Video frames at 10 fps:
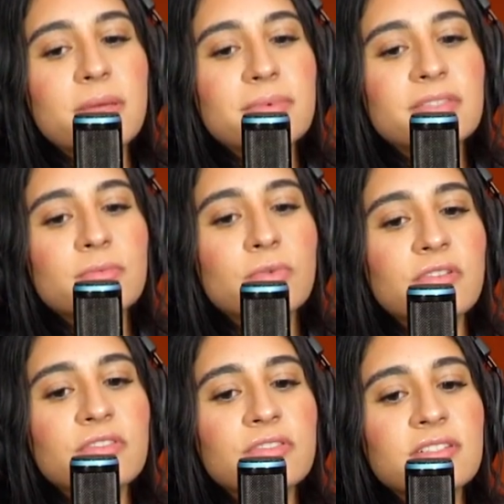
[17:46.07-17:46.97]
uh, maybe some
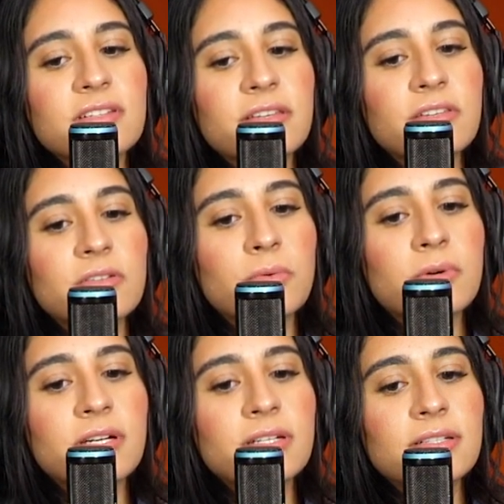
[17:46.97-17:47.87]
girls are just like, you know
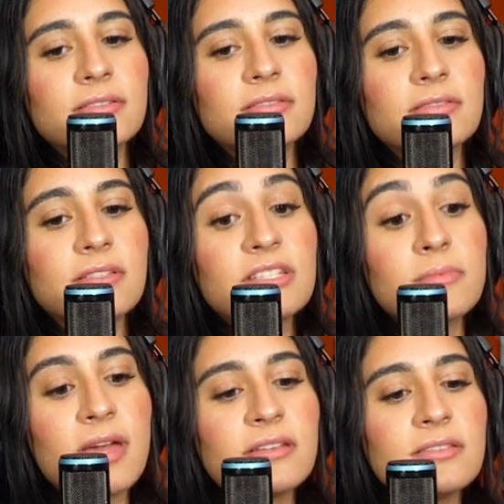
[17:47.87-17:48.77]
what, this
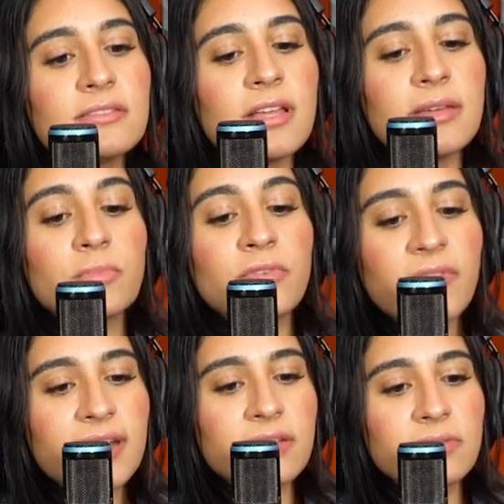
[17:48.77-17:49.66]
man is like
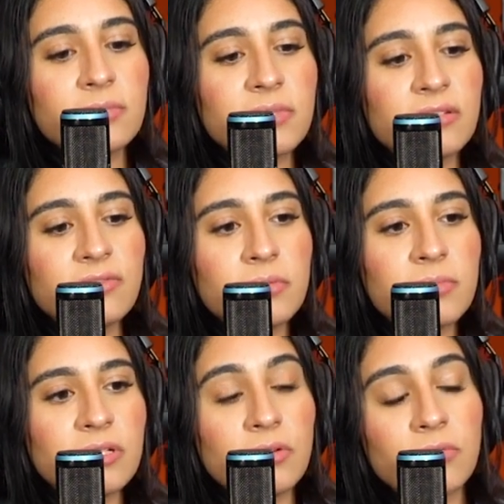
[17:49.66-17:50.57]
providing for me, for
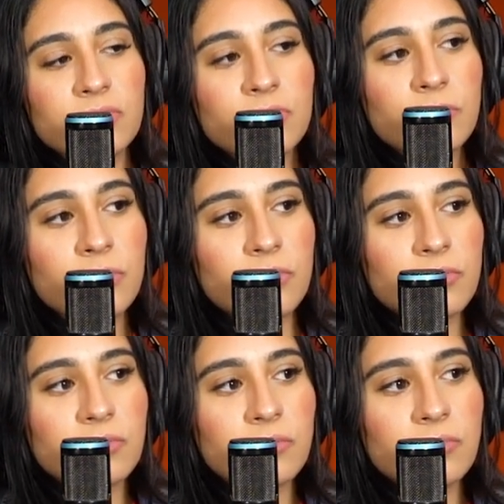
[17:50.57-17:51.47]
me to go to
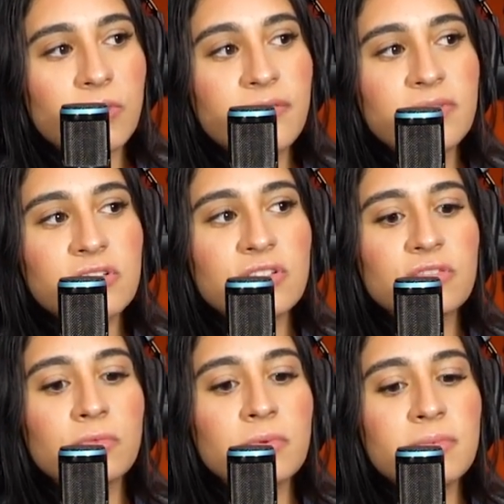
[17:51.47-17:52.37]
school. Yep. What if it's
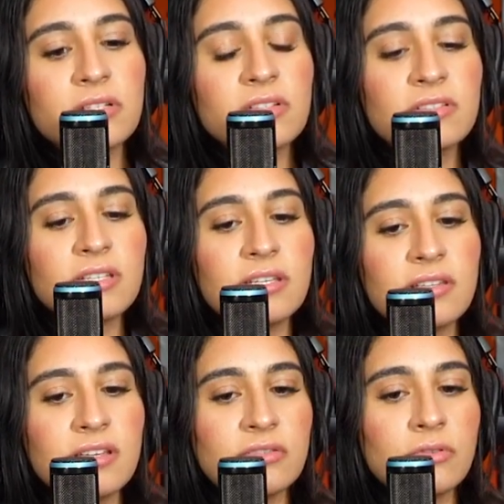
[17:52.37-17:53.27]
just a woman just
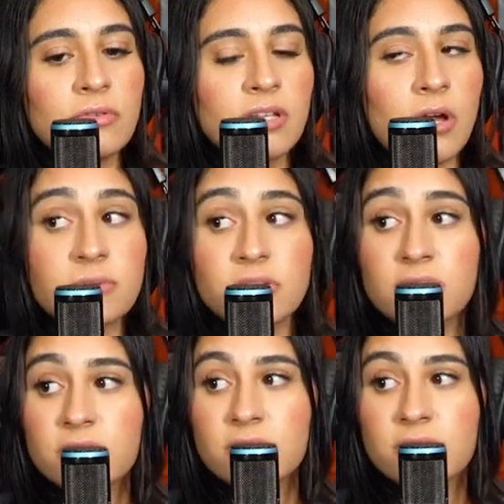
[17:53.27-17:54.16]
thinking that's her only
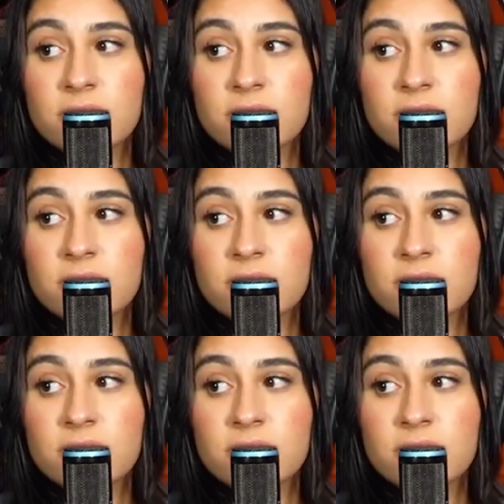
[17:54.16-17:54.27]
option?